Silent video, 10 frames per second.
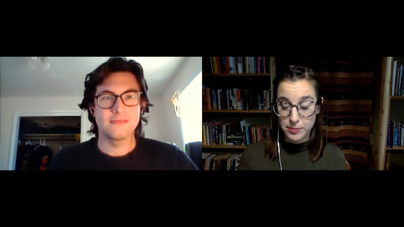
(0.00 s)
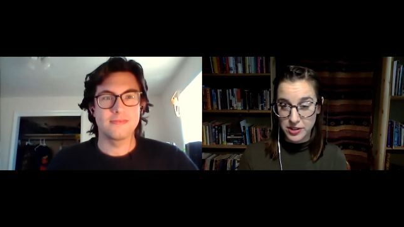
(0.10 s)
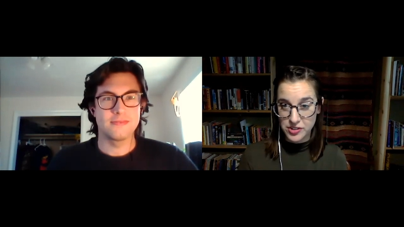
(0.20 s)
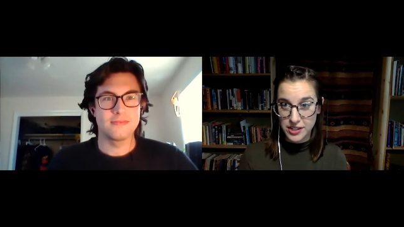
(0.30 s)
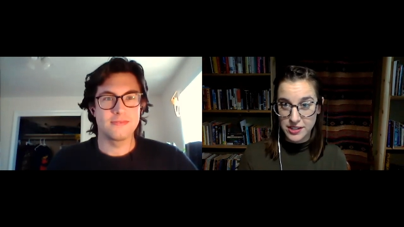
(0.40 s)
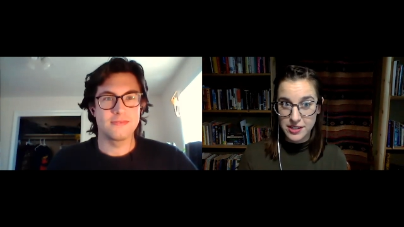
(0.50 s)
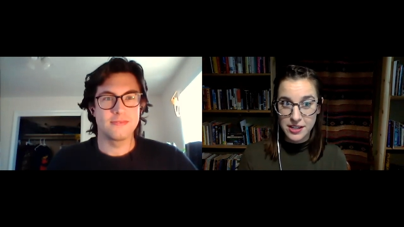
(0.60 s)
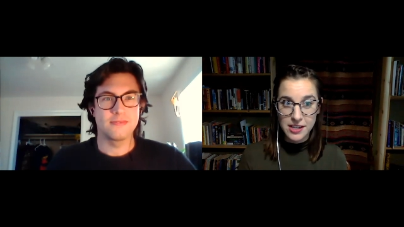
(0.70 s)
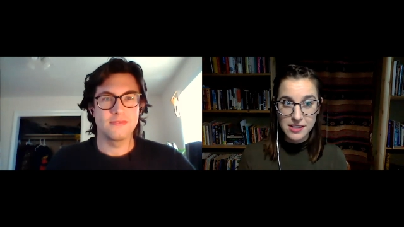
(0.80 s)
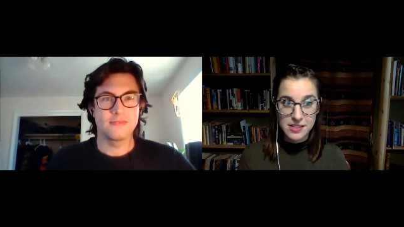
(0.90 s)
Speaker 1: project,
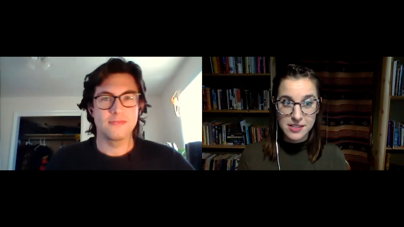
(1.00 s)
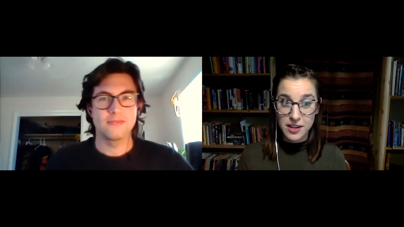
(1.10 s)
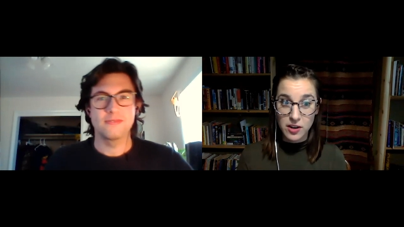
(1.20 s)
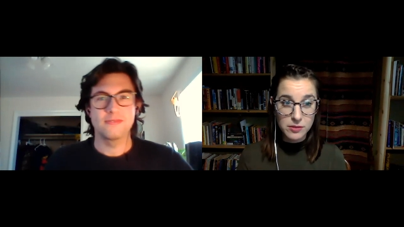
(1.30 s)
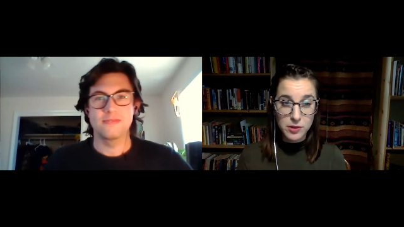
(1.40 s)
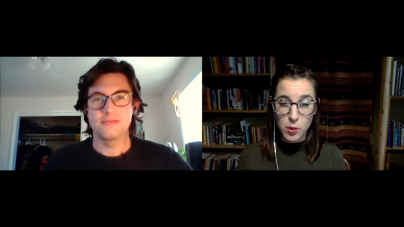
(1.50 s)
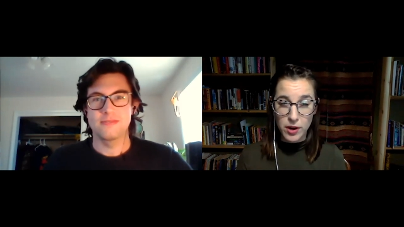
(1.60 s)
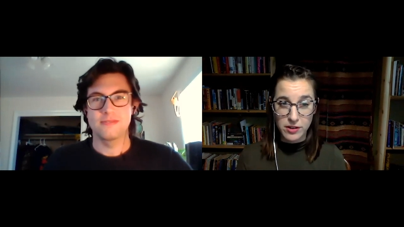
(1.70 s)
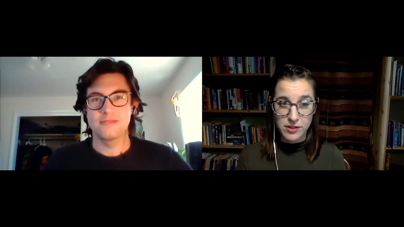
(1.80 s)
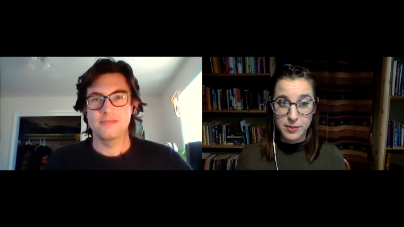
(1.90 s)
since they aren't
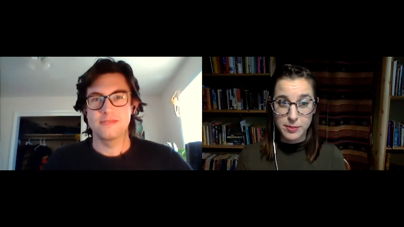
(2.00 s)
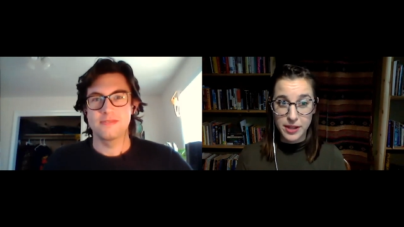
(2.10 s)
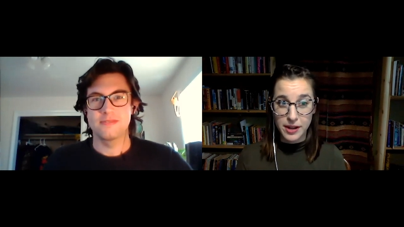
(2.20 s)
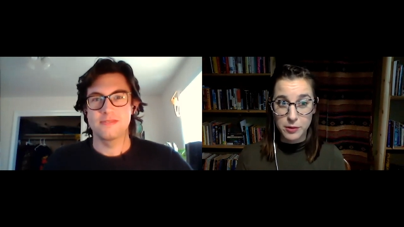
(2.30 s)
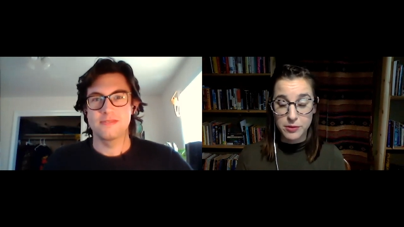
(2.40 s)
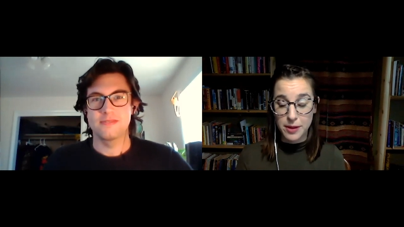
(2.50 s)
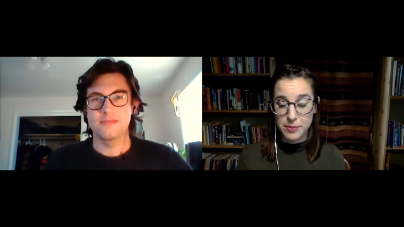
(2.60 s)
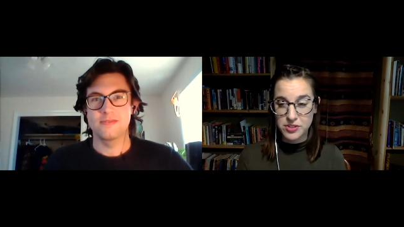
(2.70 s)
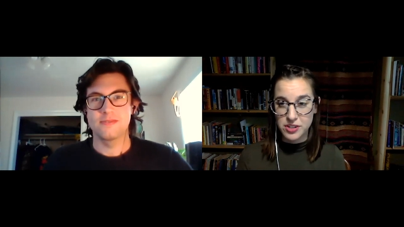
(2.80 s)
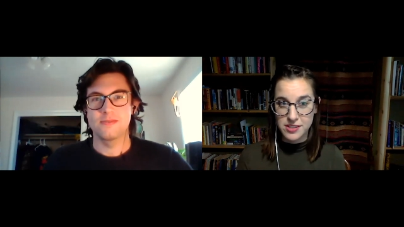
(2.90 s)
required to comply with rapid
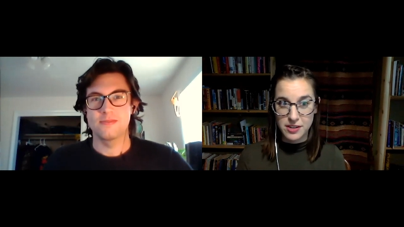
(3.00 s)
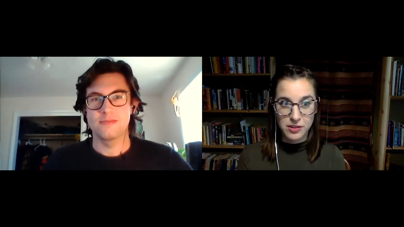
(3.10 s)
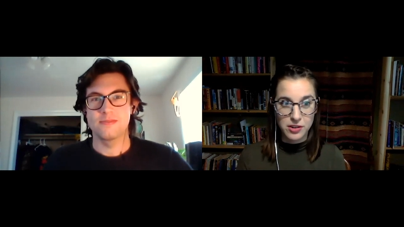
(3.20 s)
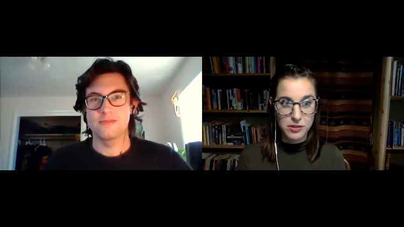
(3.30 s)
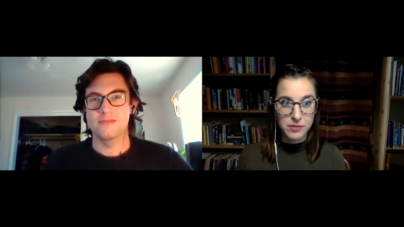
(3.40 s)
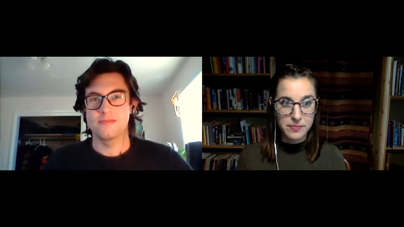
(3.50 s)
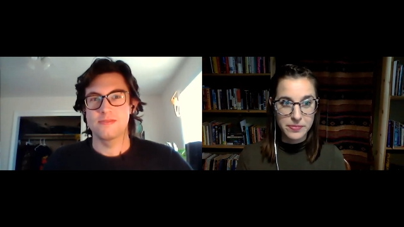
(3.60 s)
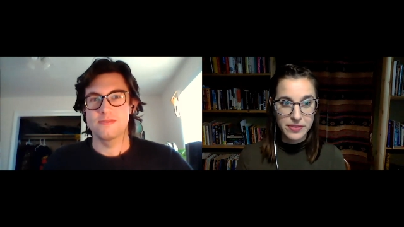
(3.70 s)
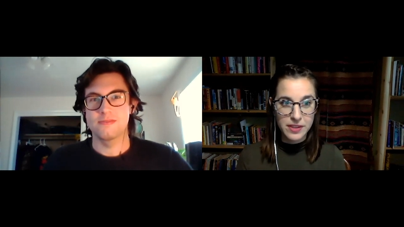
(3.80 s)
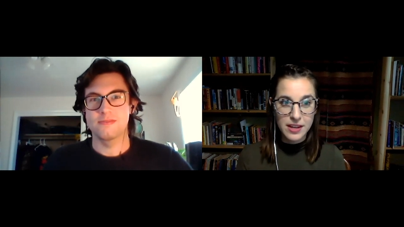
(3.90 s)
shutdown code.
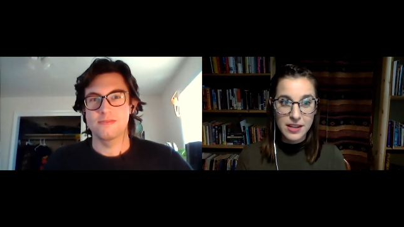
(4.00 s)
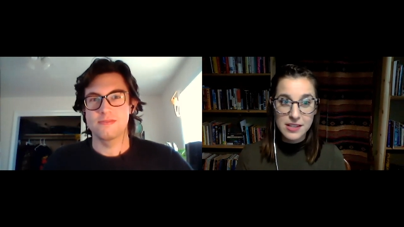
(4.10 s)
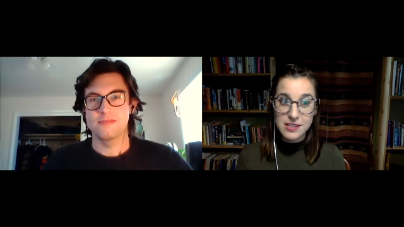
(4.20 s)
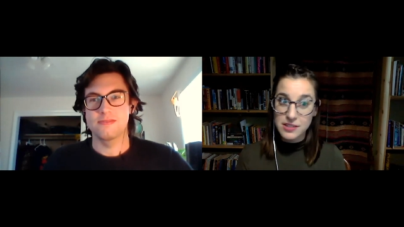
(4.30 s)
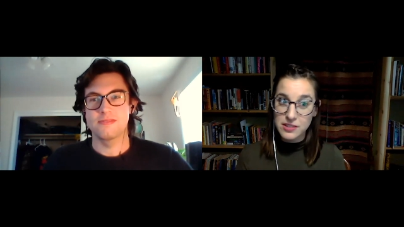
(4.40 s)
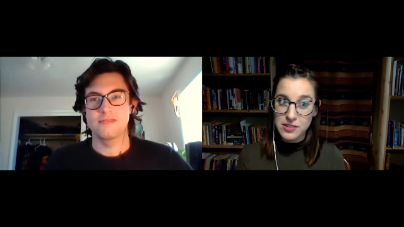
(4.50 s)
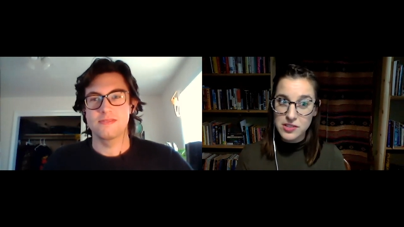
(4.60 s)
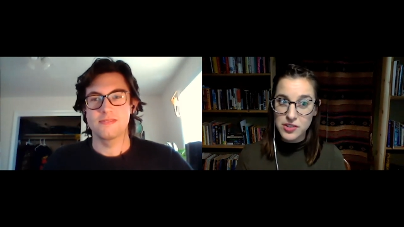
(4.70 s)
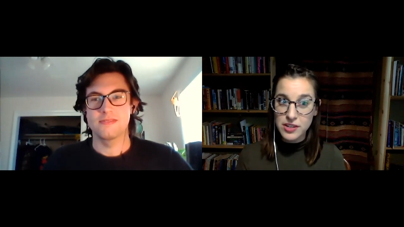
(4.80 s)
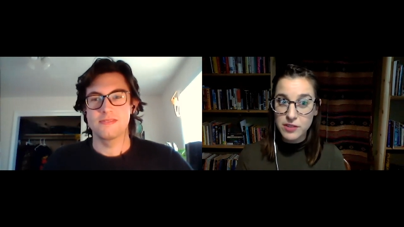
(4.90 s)
Still,
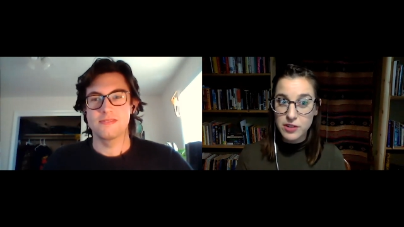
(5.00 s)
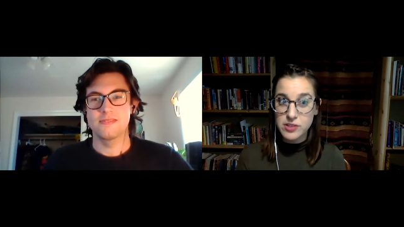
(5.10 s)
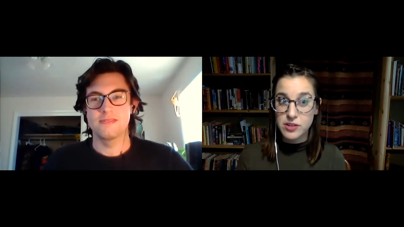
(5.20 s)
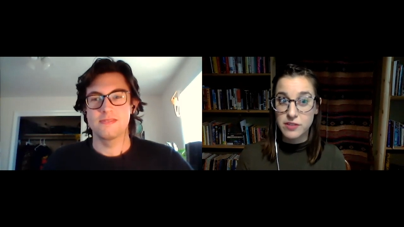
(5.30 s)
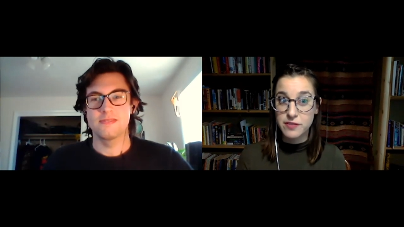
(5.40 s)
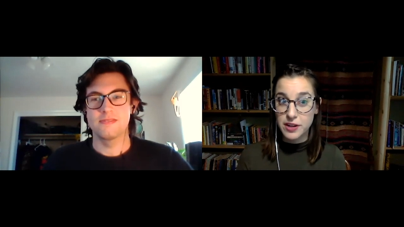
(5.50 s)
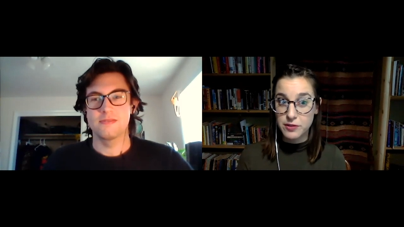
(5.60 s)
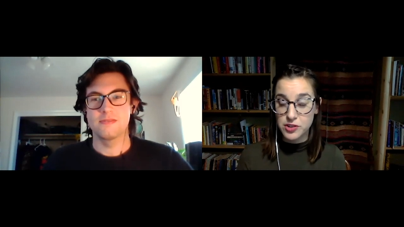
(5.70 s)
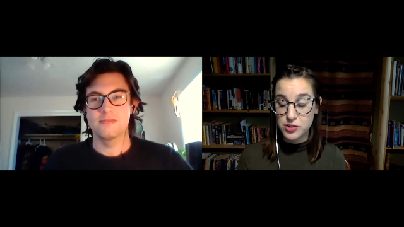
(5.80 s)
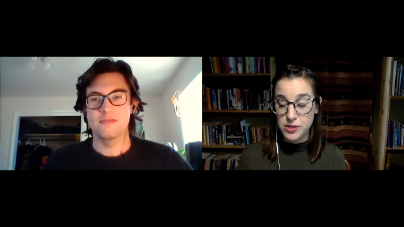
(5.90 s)
string inverters are the
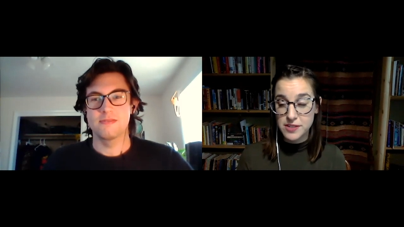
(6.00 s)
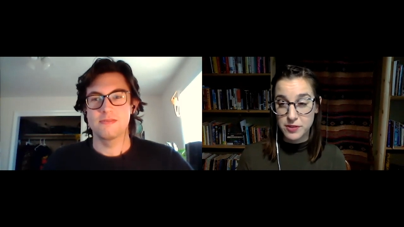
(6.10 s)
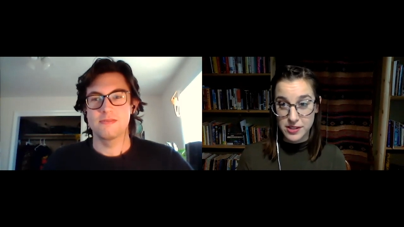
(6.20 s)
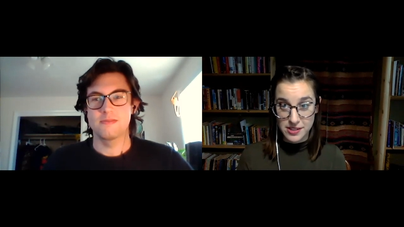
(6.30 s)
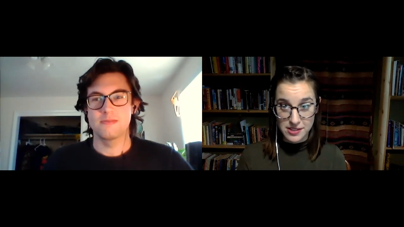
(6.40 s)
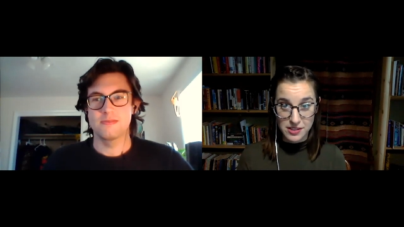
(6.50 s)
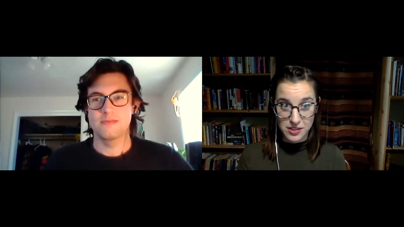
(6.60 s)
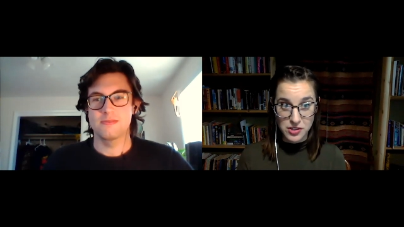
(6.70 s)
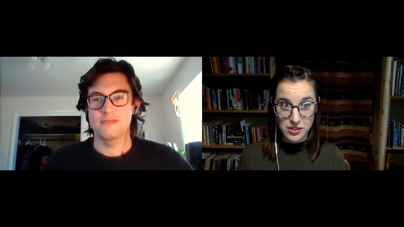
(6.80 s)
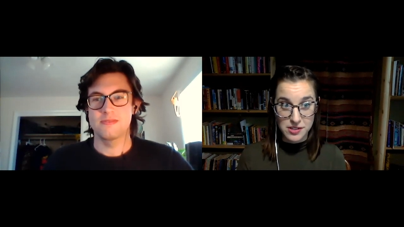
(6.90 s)
favorite choice for these
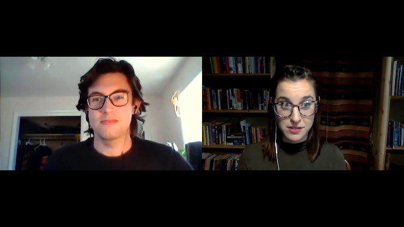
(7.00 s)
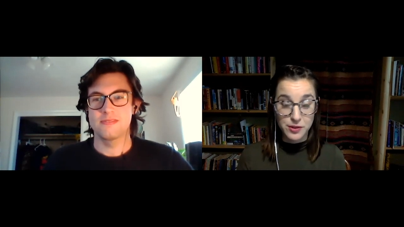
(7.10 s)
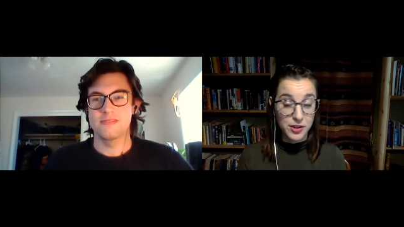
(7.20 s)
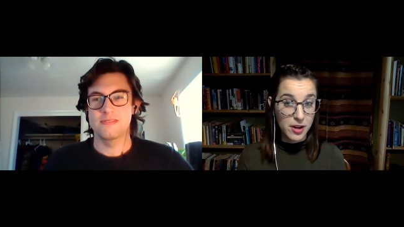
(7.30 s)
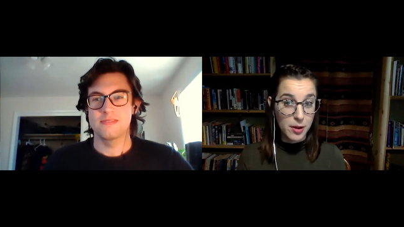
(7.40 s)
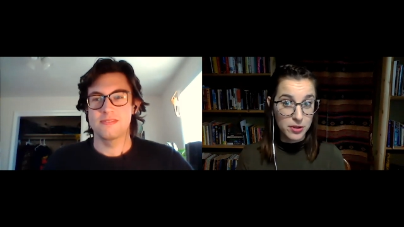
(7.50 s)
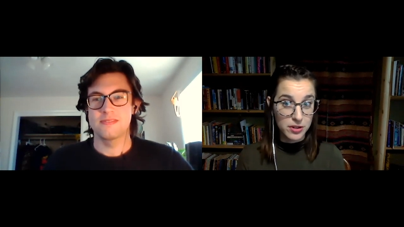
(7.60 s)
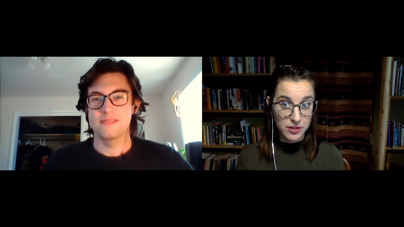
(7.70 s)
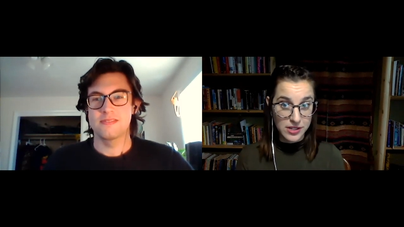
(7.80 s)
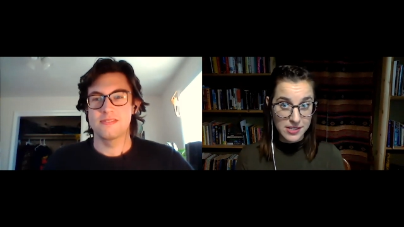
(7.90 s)
installations for a number of
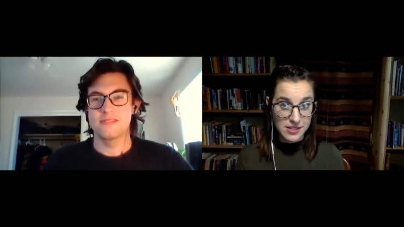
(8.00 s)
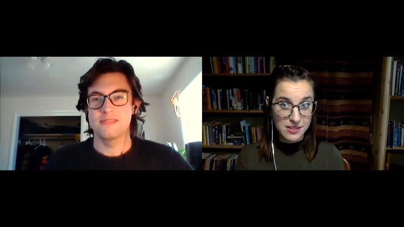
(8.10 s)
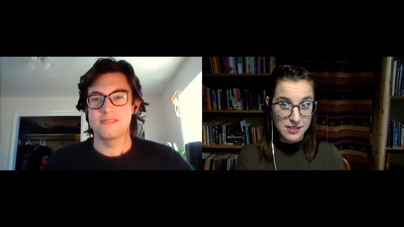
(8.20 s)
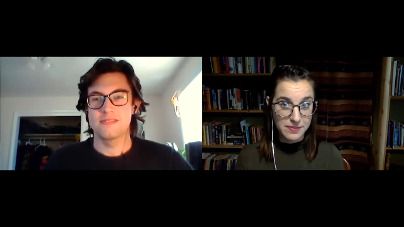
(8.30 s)
reasons.